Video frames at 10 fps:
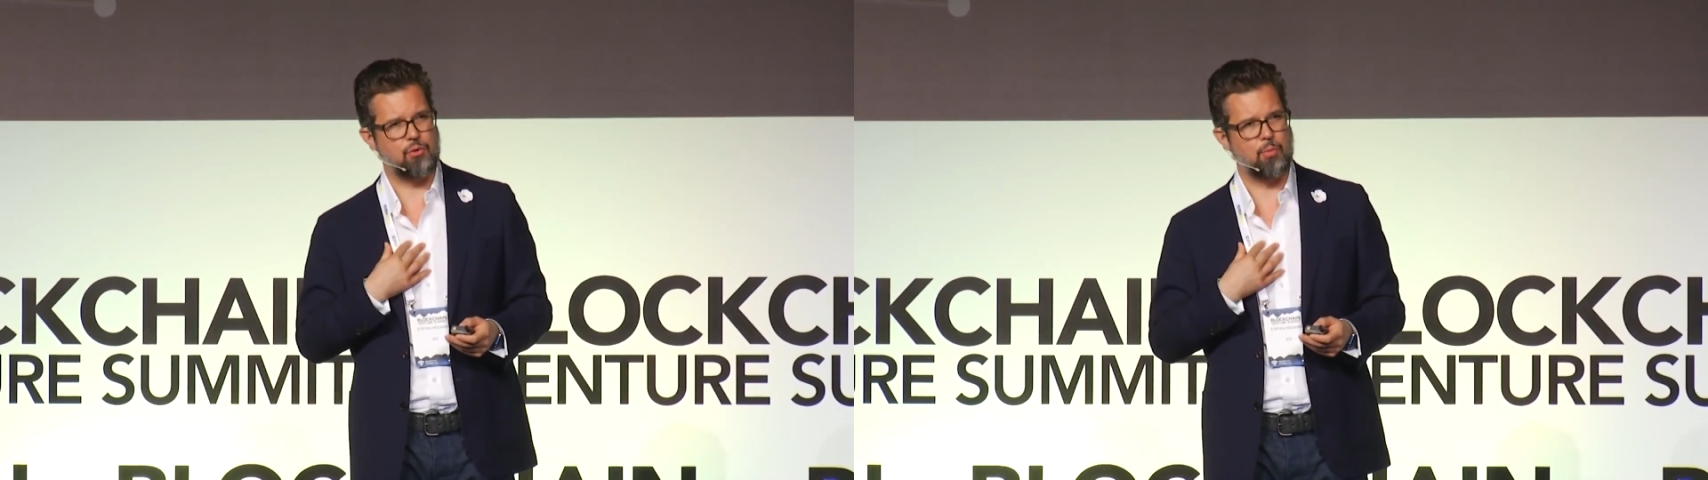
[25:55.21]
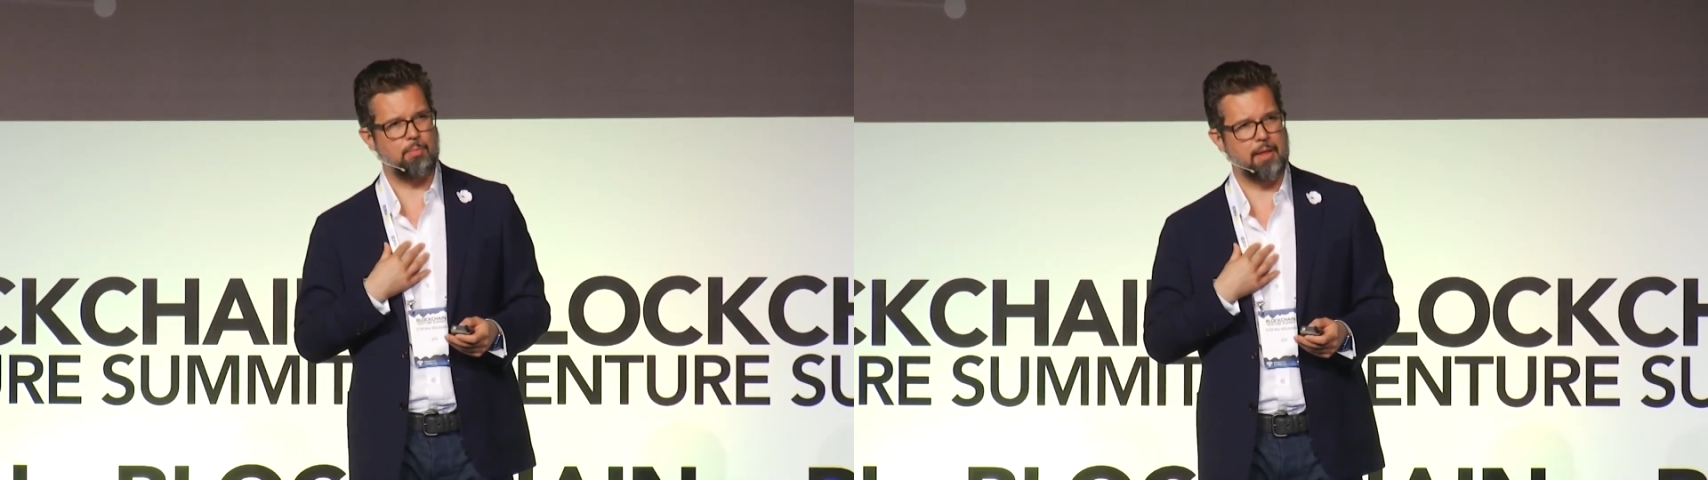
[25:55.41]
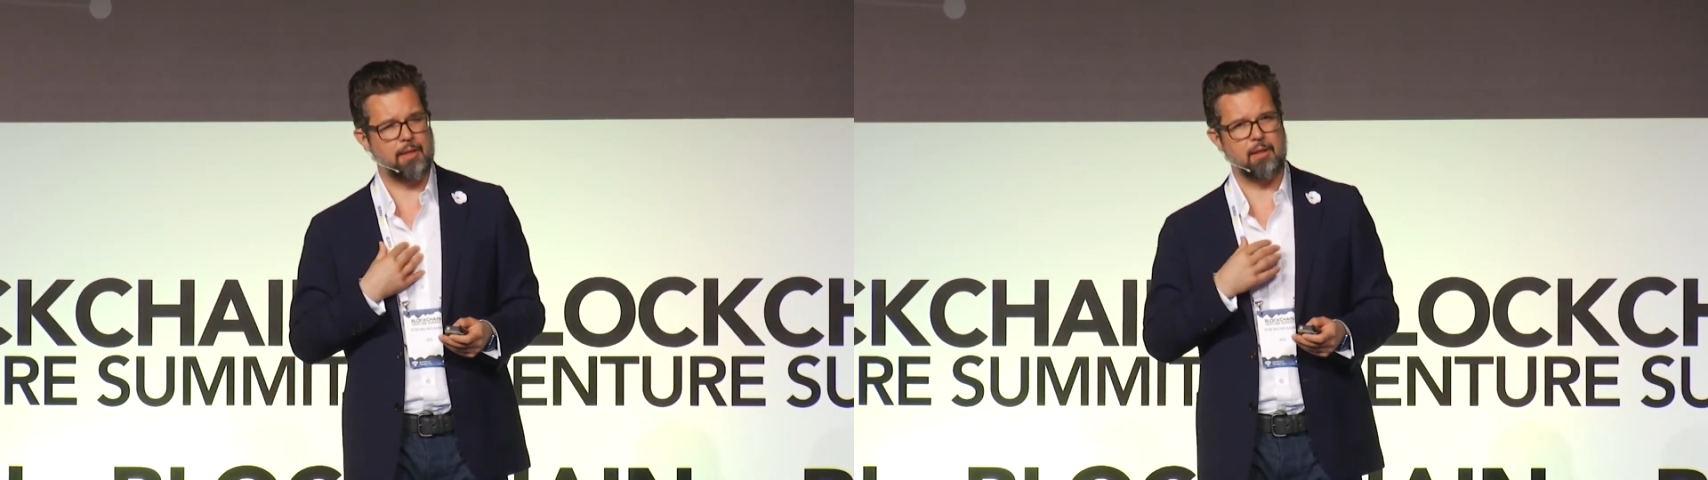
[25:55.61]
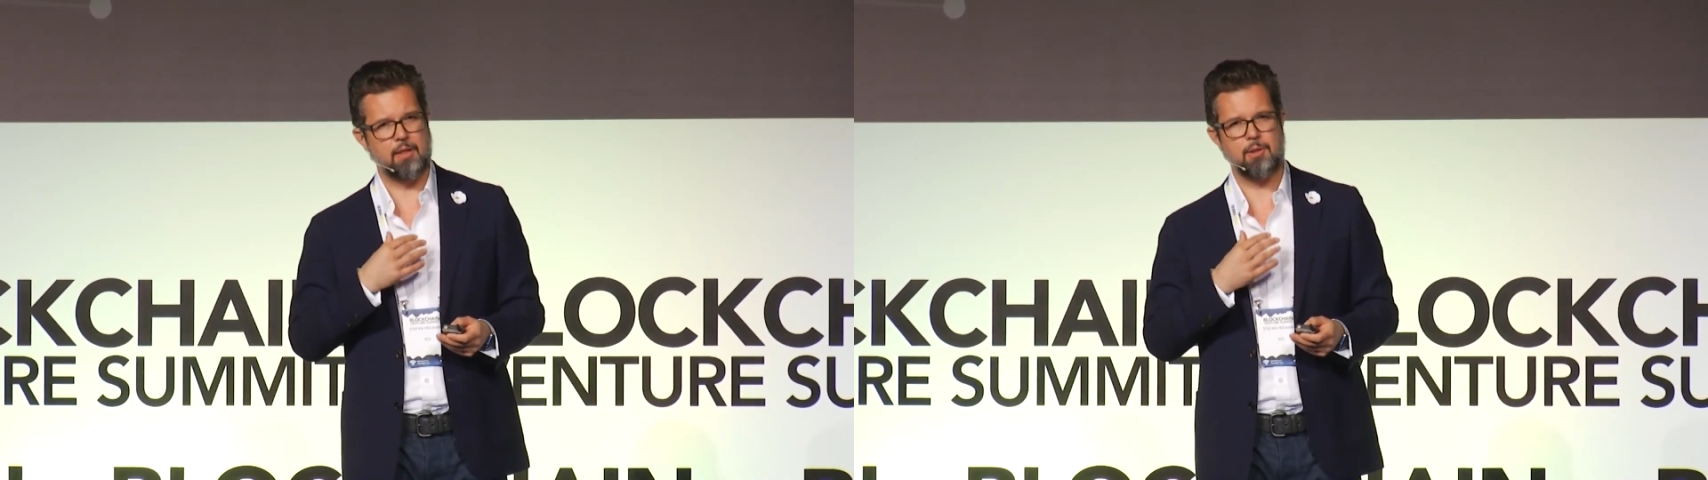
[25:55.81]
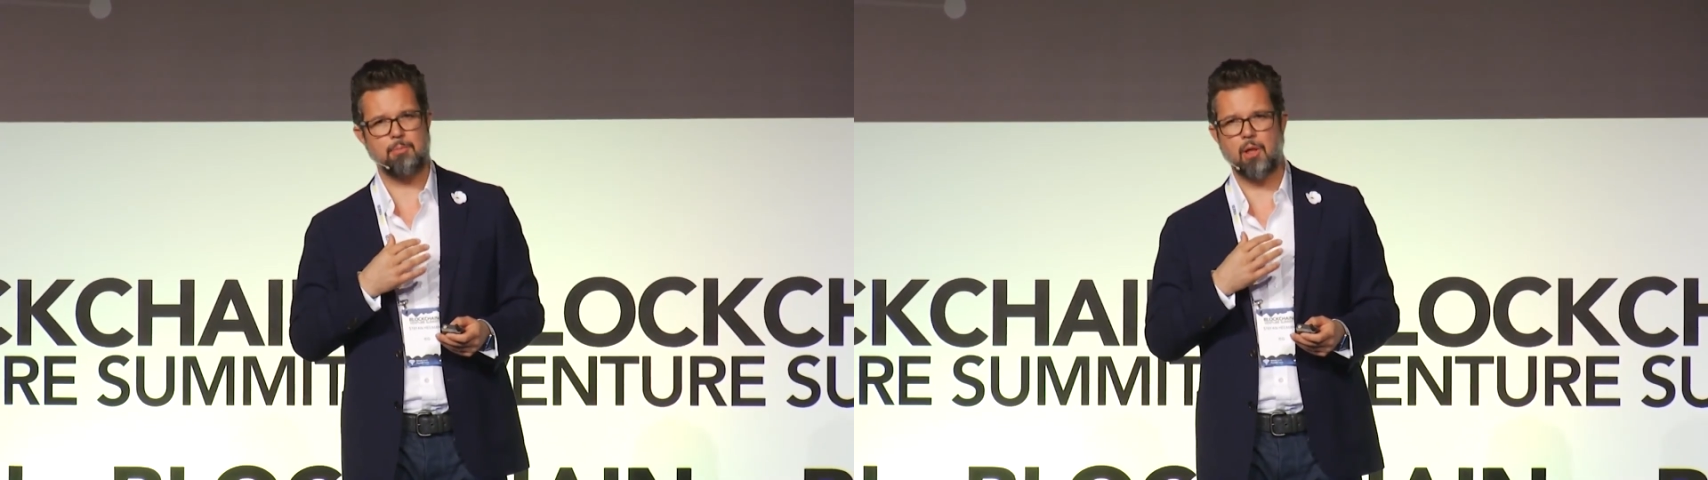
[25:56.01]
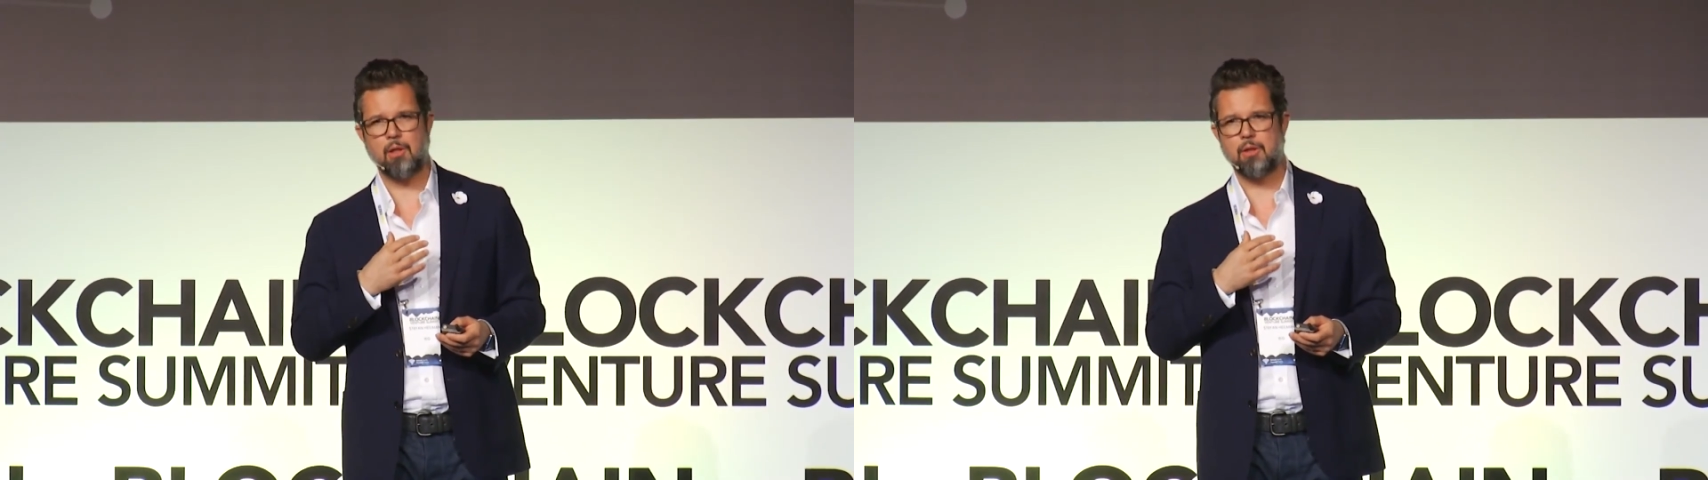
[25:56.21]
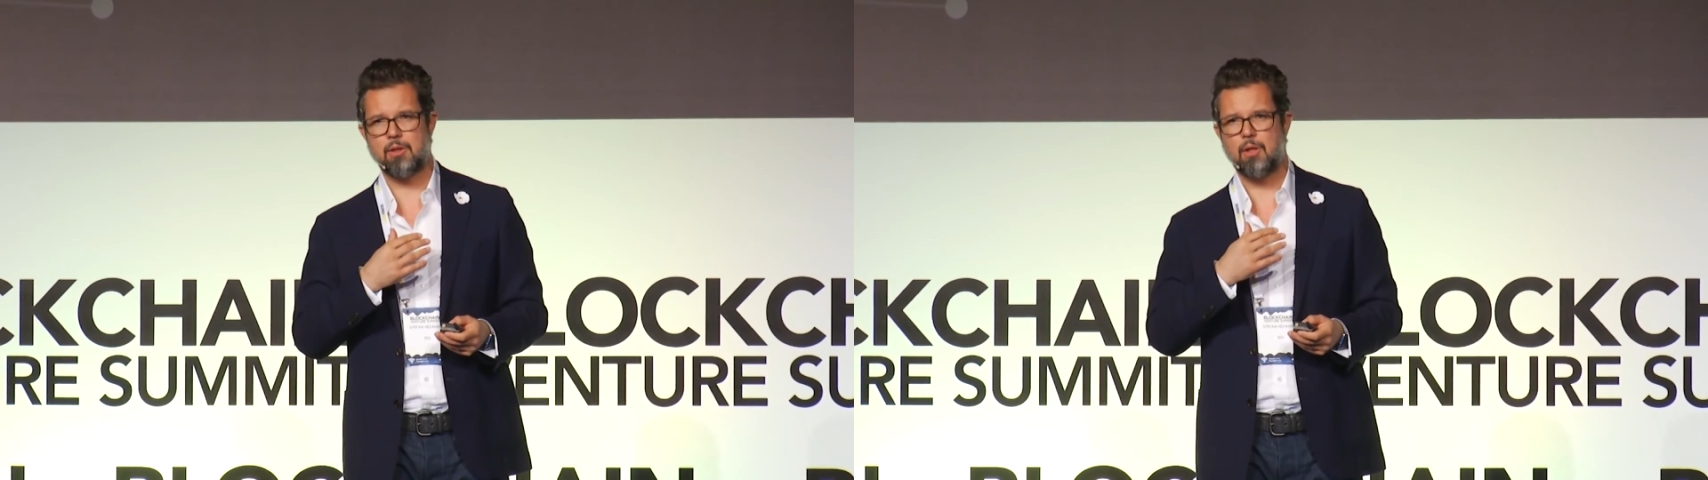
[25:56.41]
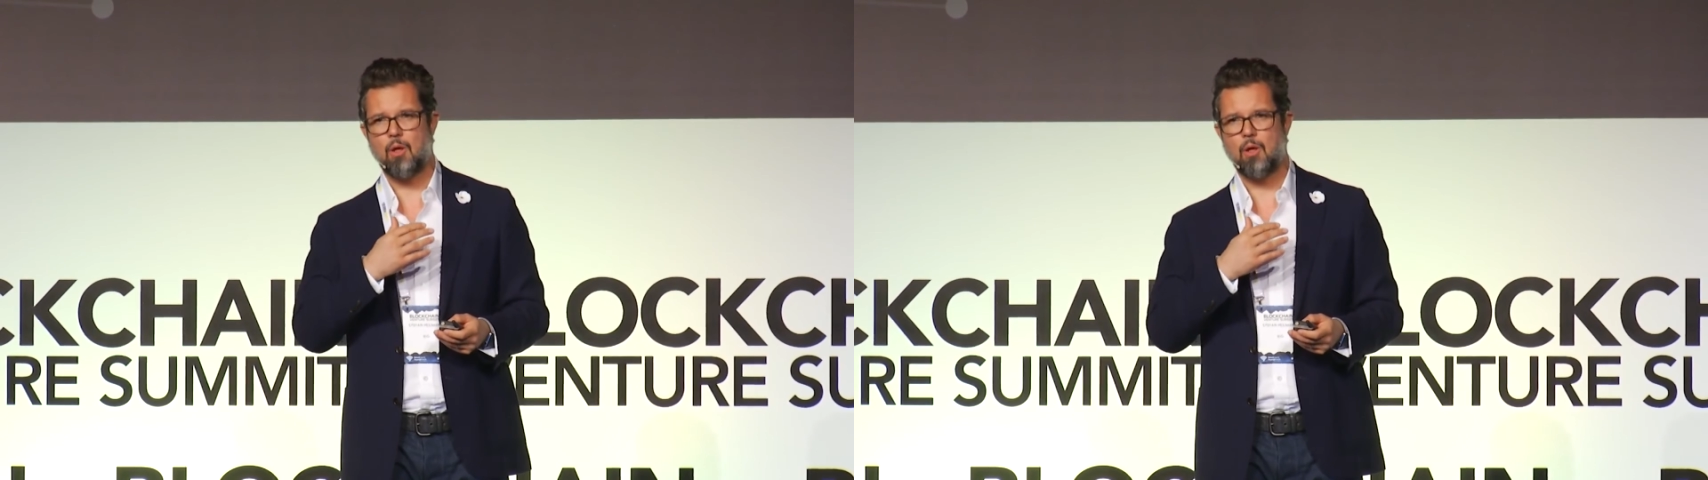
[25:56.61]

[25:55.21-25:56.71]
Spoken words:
to making this market